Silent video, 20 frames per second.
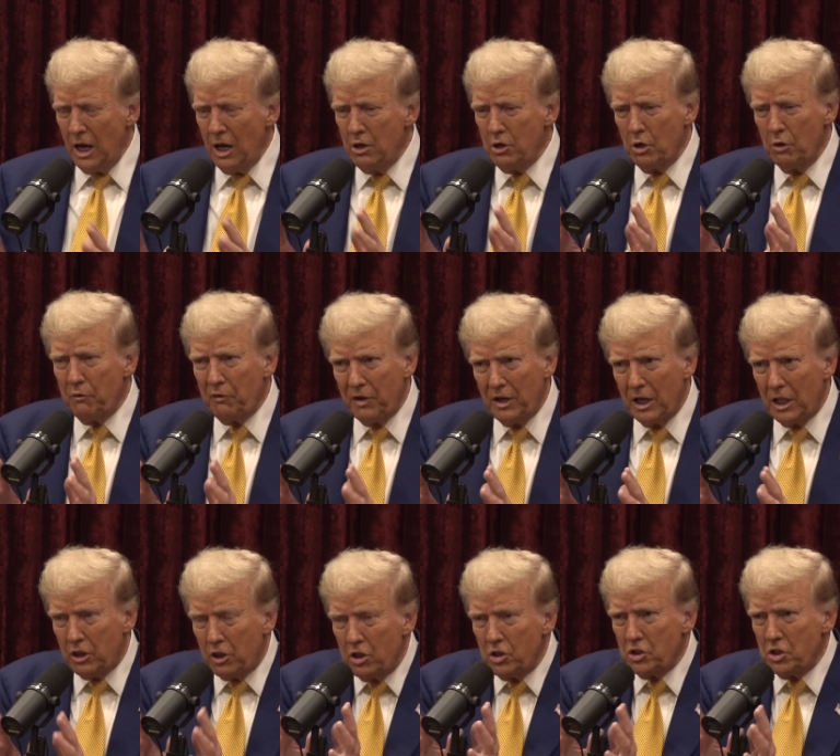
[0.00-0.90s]
And don't
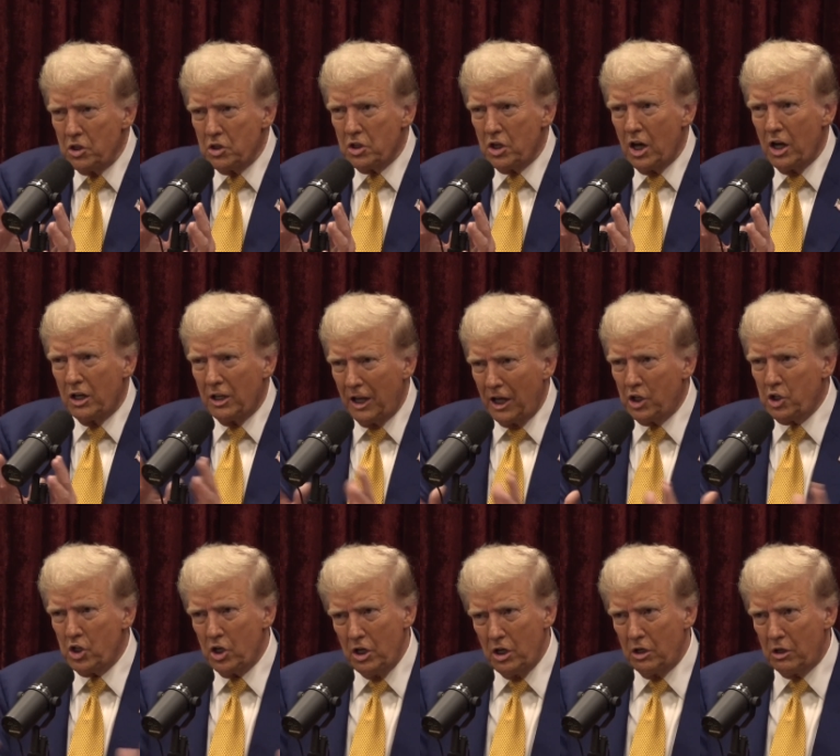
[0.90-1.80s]
forget, this is
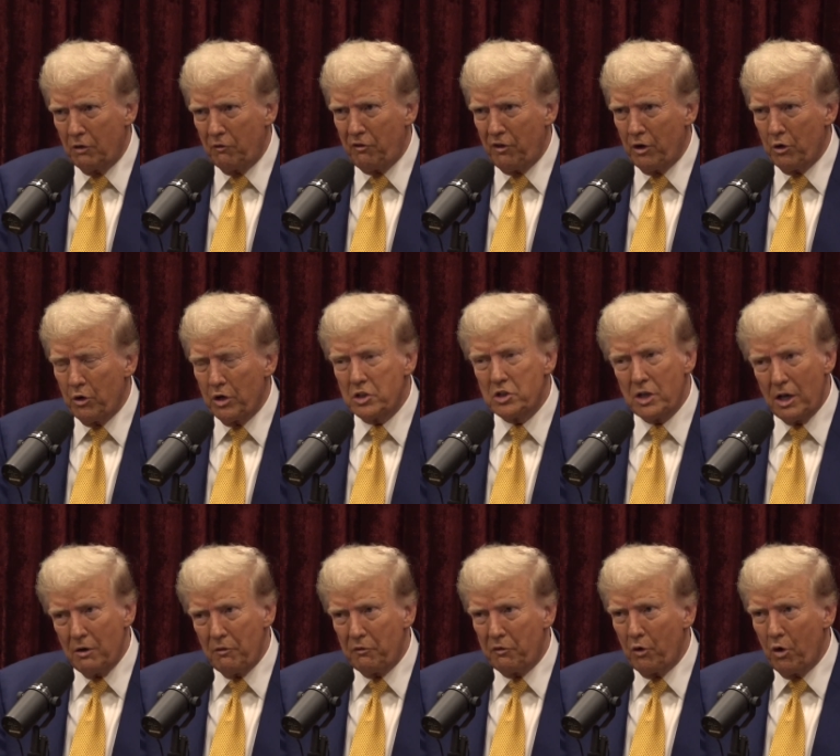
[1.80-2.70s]
election interference
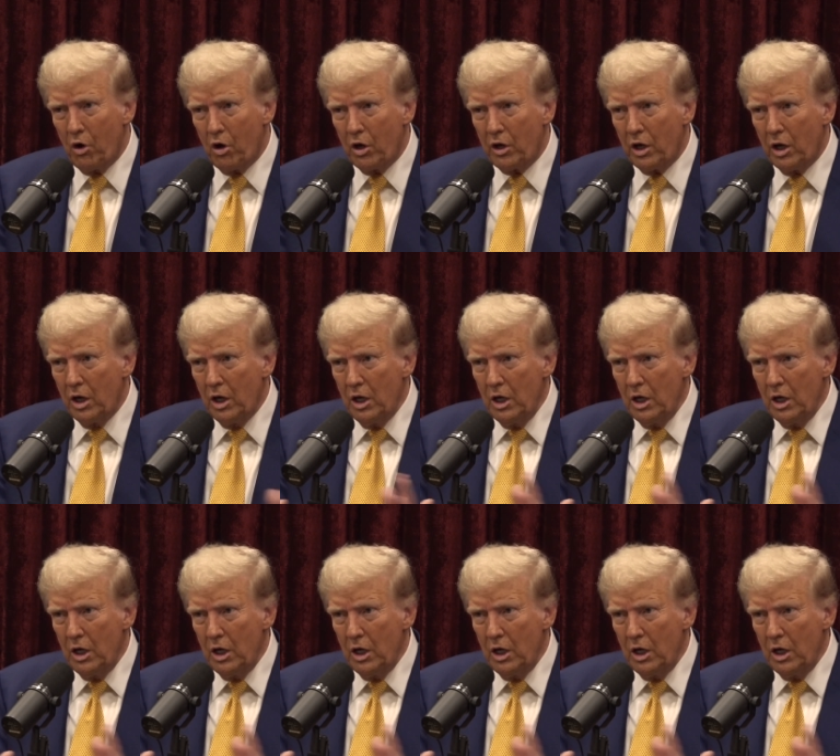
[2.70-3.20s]
and fraud.